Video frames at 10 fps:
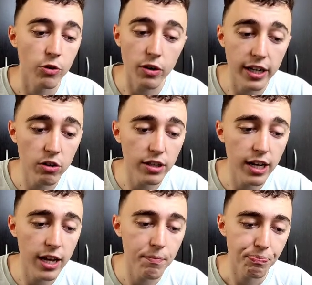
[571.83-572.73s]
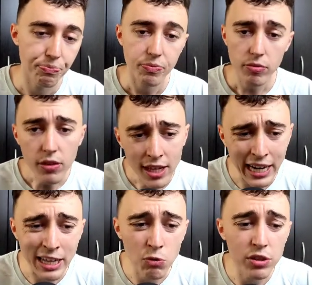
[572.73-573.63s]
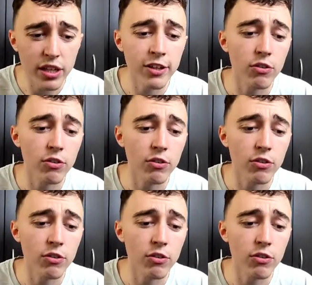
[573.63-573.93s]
You click on the name, and it will